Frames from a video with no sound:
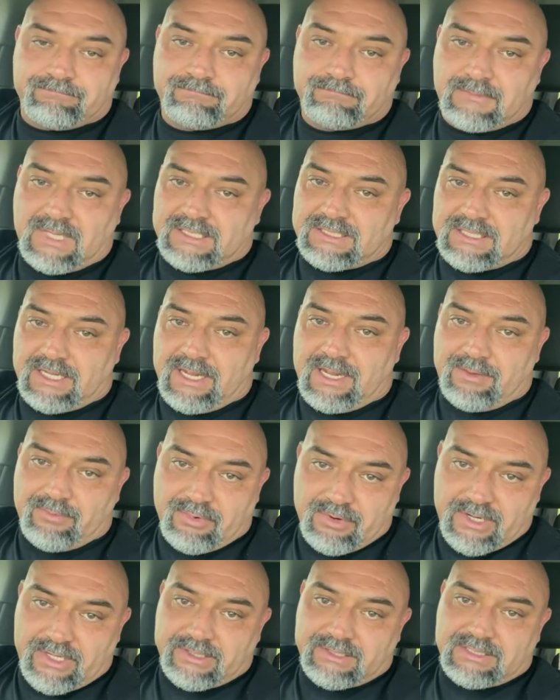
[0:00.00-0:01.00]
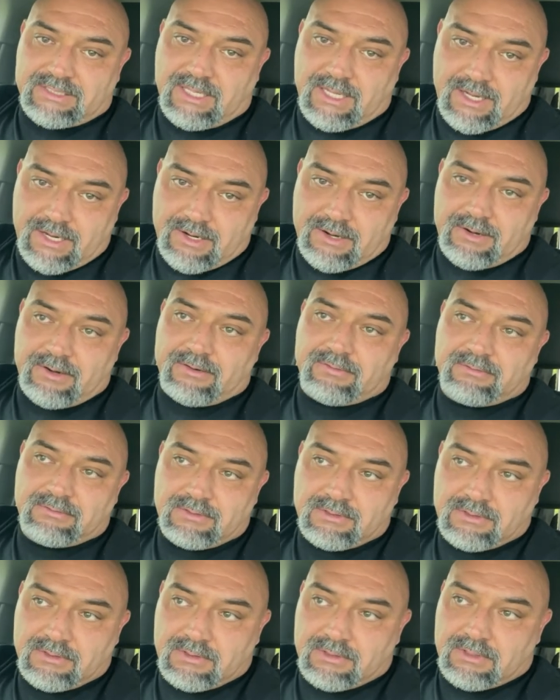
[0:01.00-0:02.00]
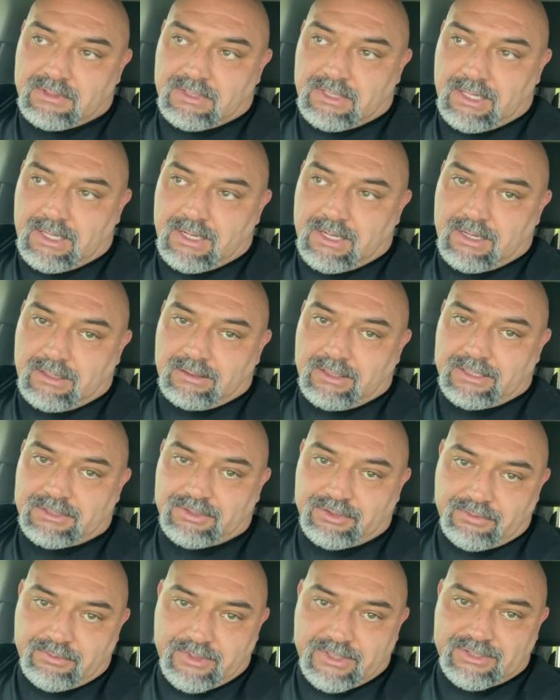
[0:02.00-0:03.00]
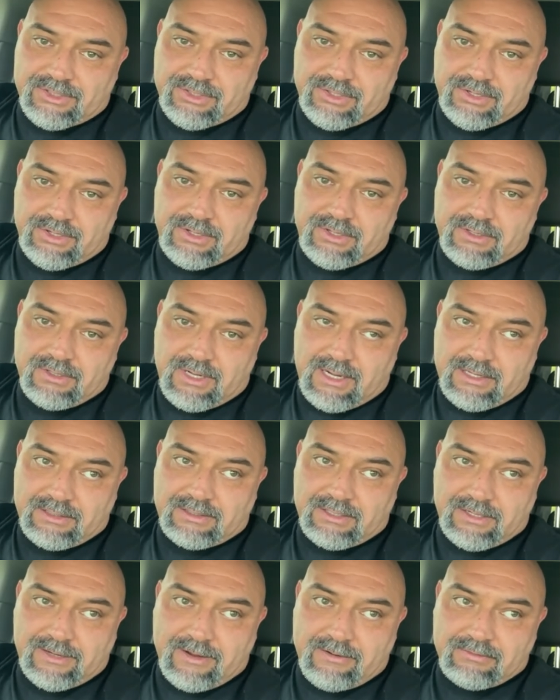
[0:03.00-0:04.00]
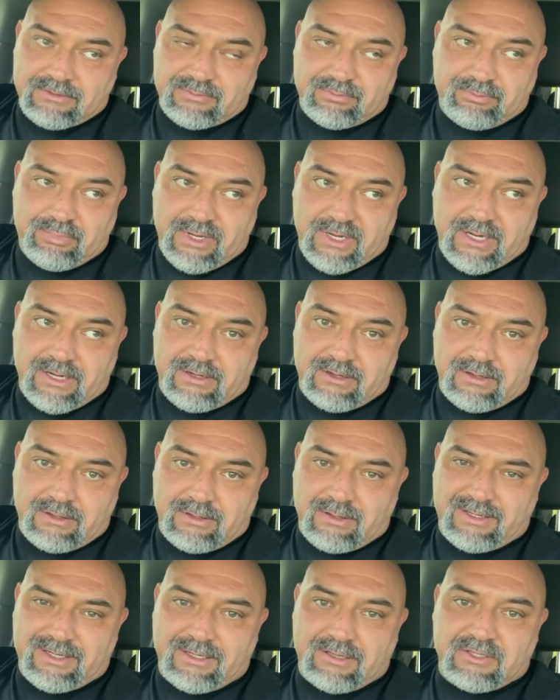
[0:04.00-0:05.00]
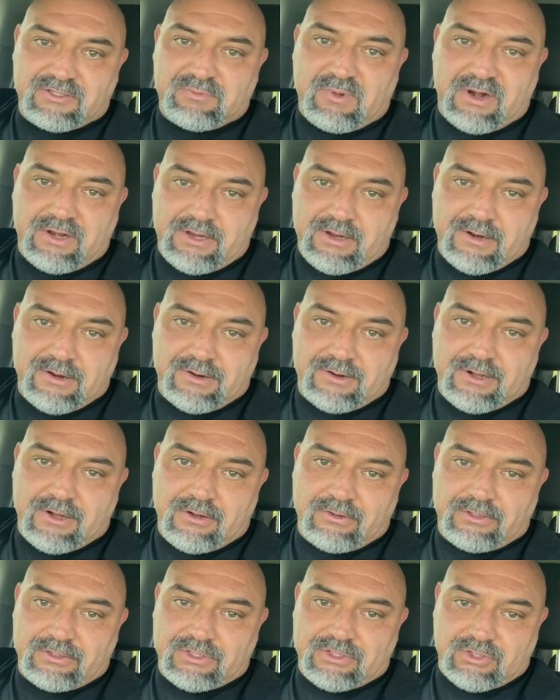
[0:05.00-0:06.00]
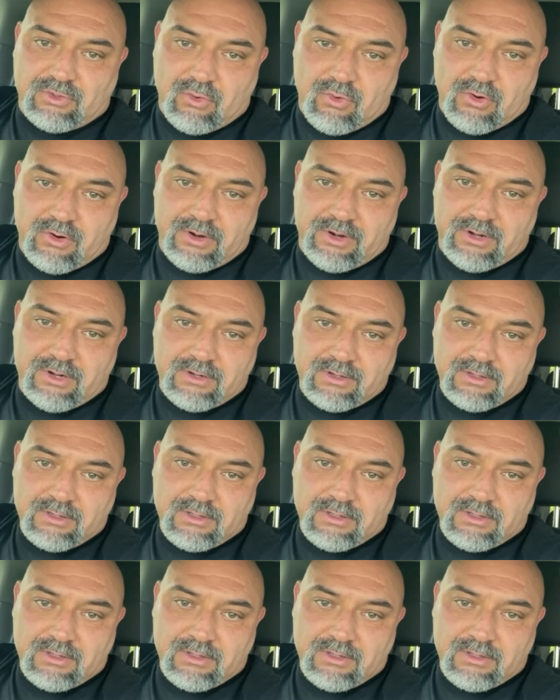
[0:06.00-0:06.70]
Lots of Hatebreed, Slayer, Electric Wizard. I think I was big into I did this about a year ago. The Sword.